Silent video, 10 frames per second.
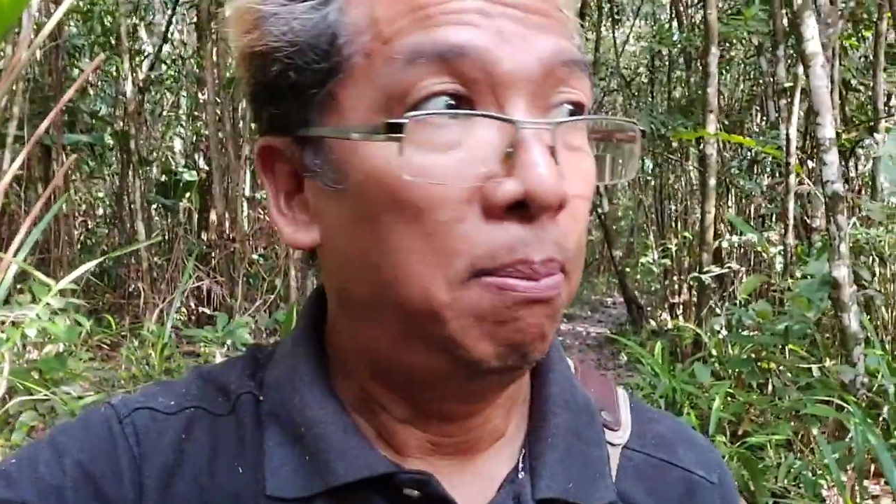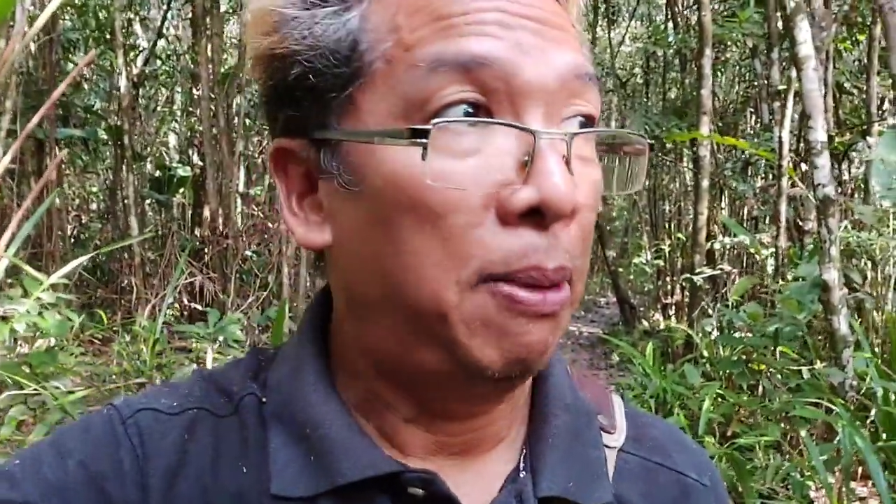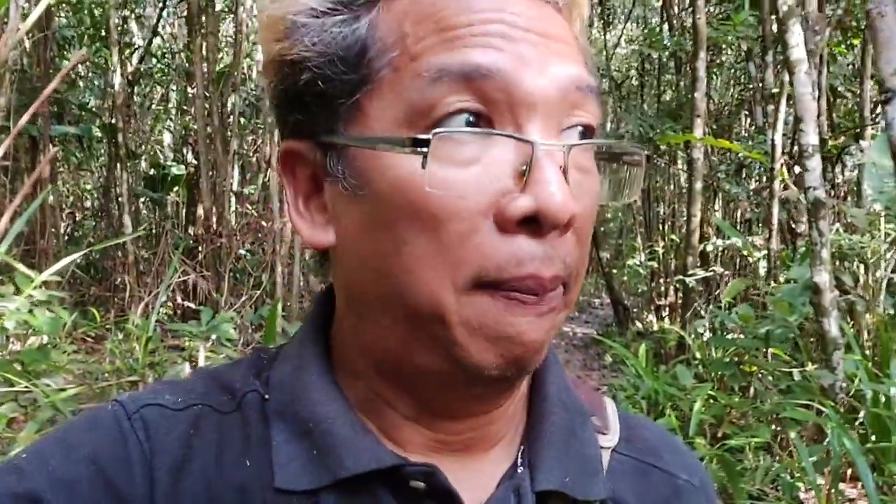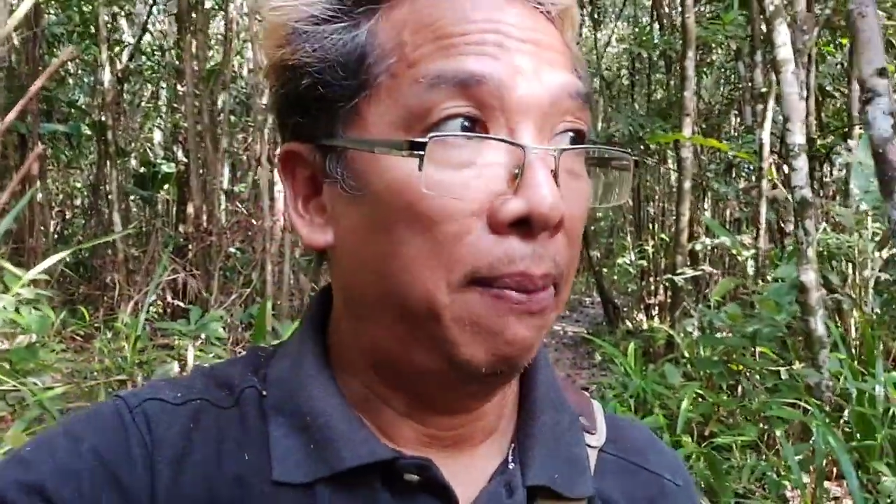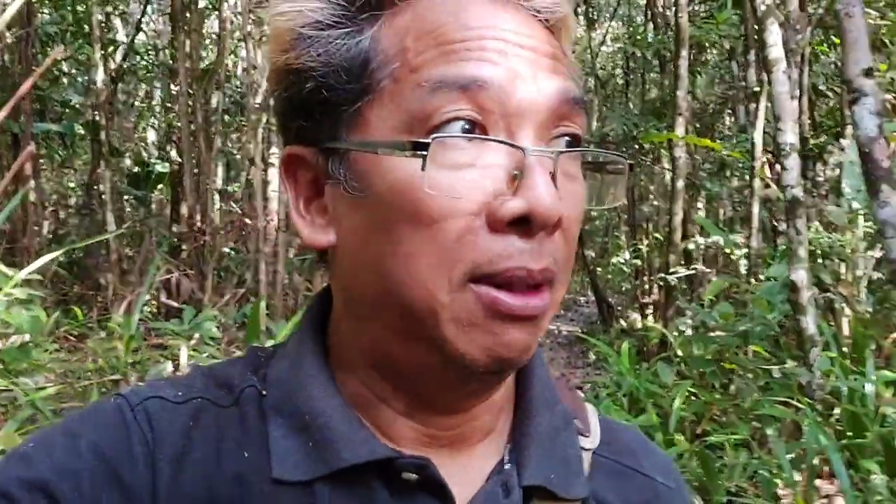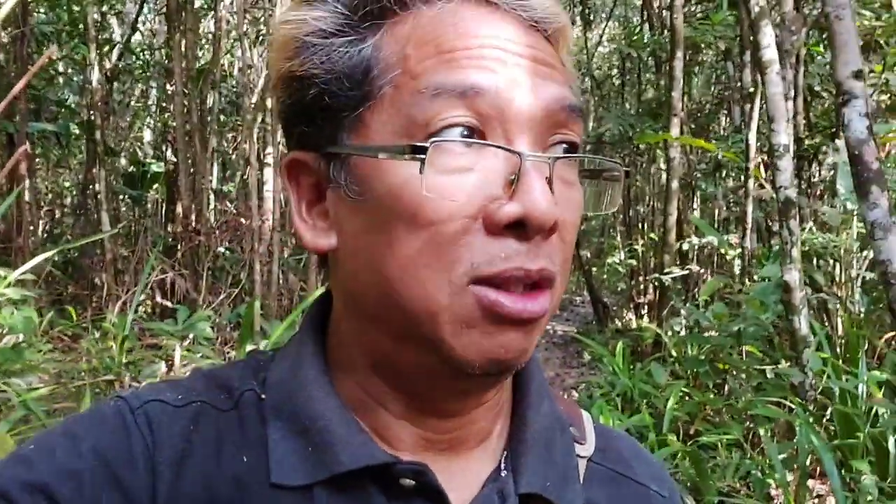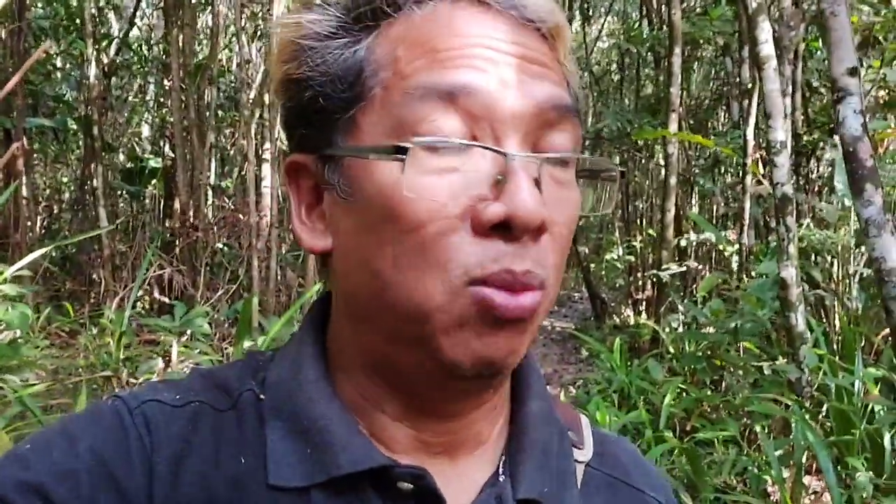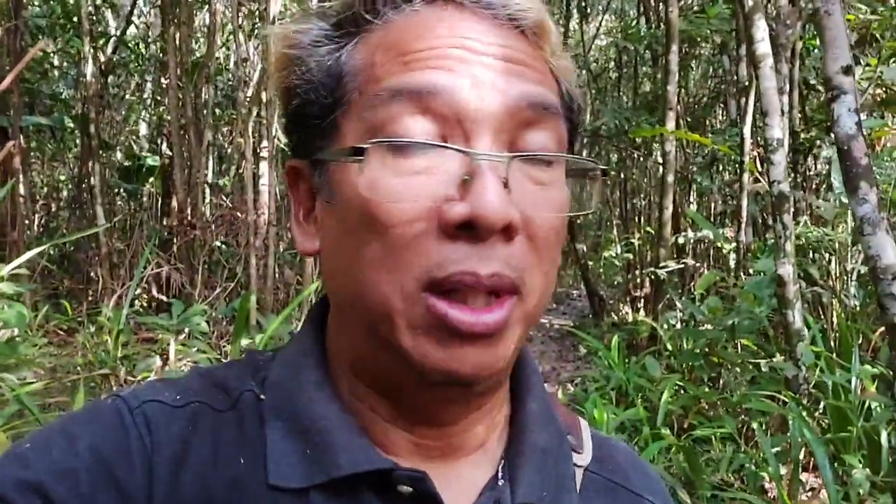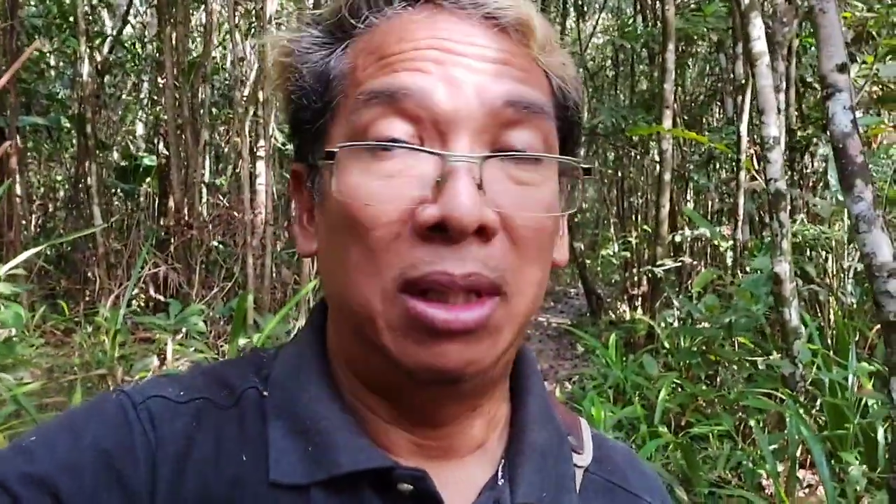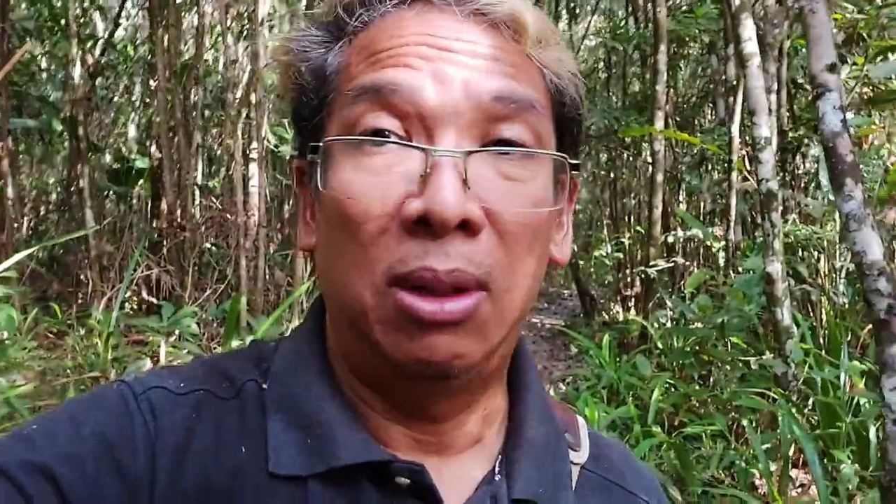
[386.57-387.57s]
peppers
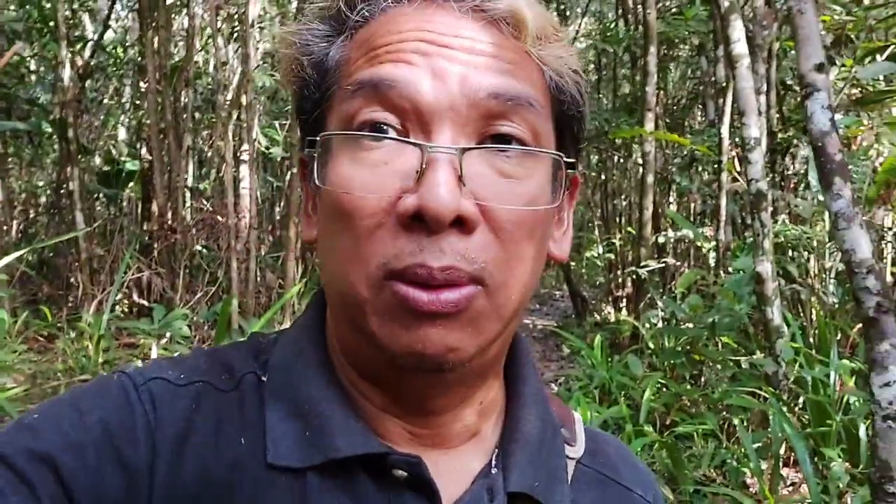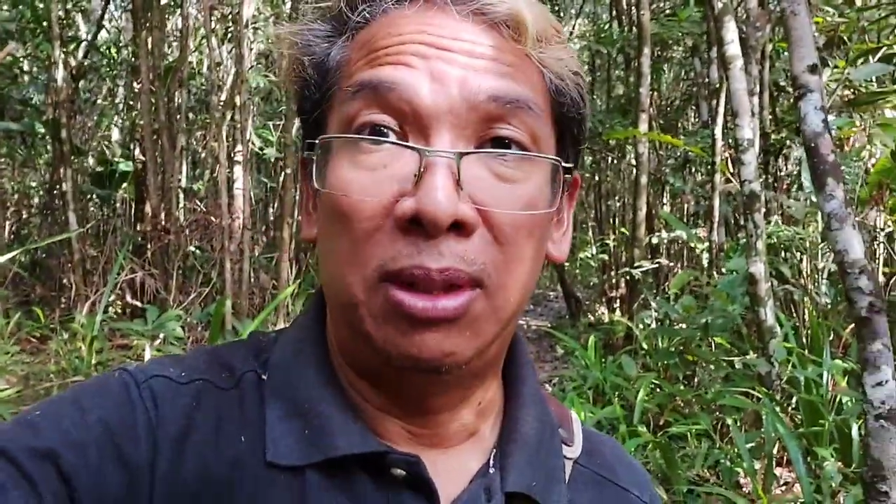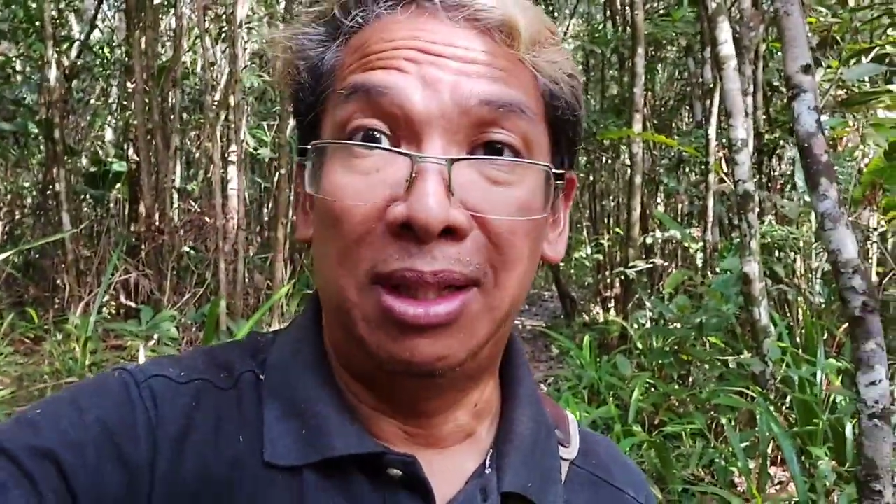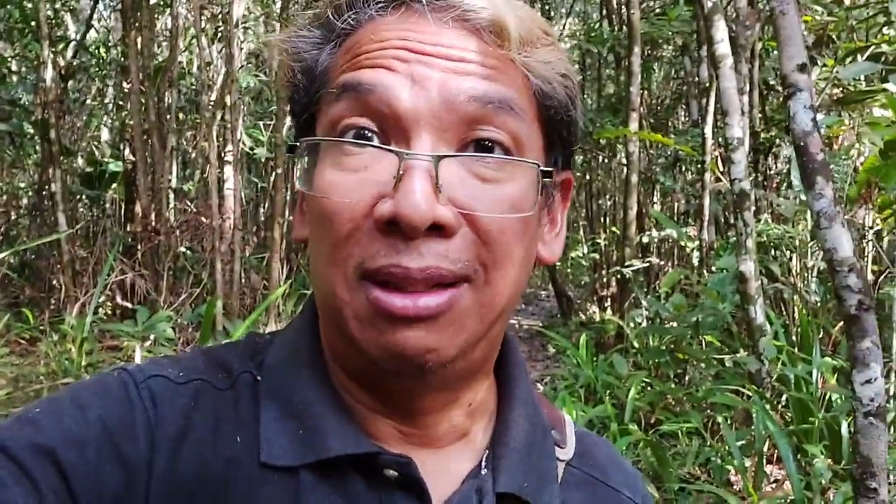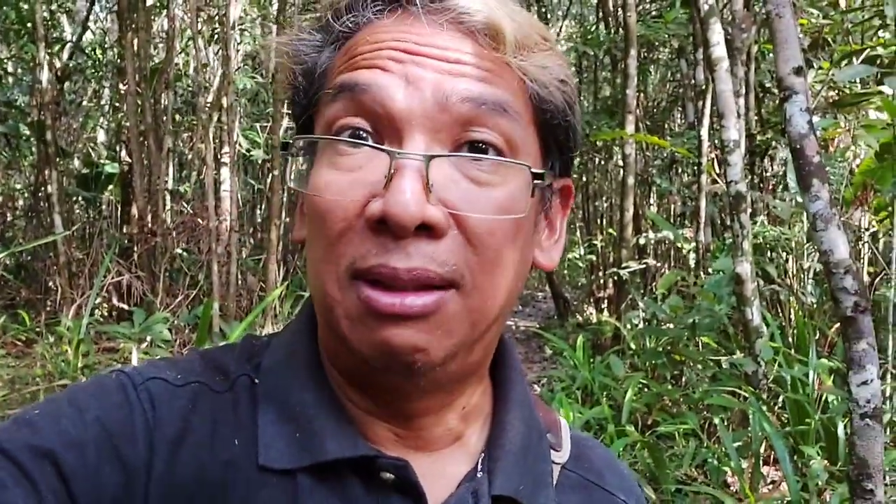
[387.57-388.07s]
went down to